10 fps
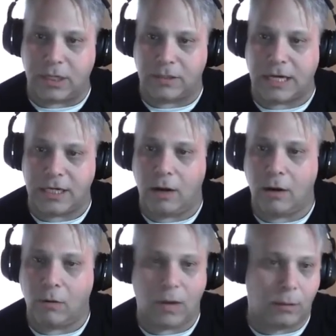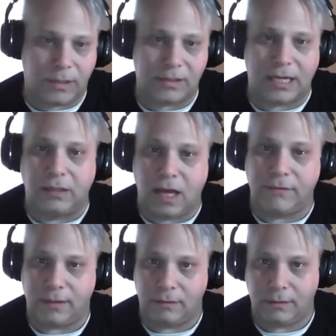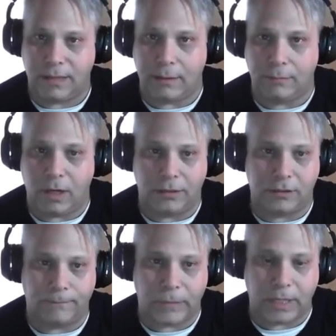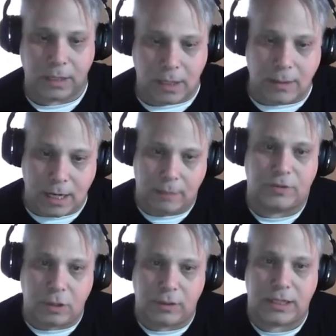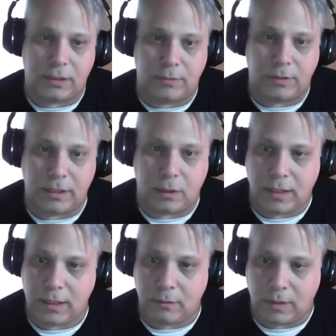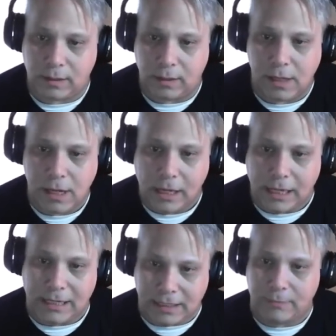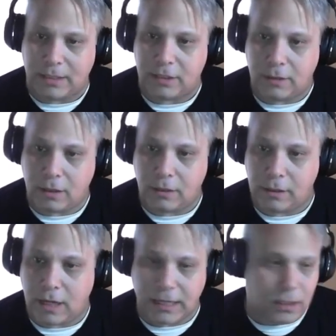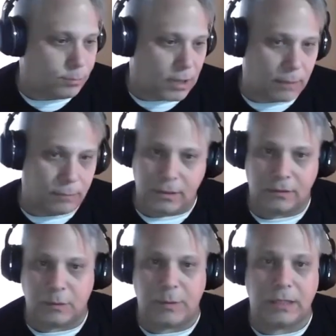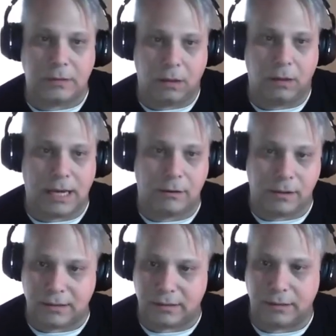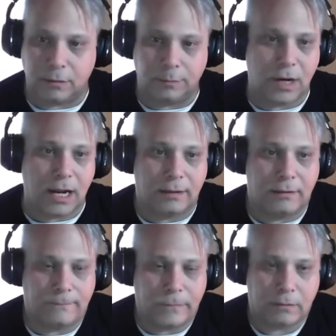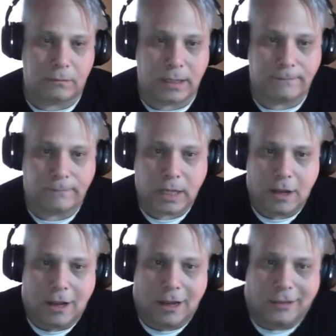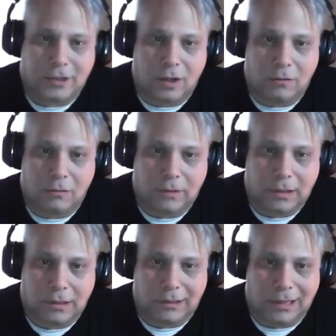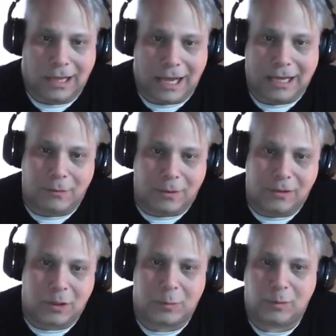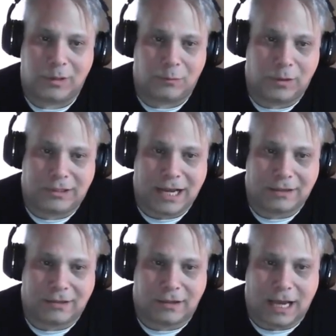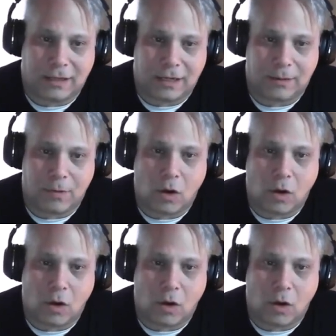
because I know it well and because I love it that much. And, I, and I'm so intimately acquainted with it. And as I mentioned earlier, I could probably speak the whole hour in a single breath, right? So anyone who knows me would, would attest to that. And I'm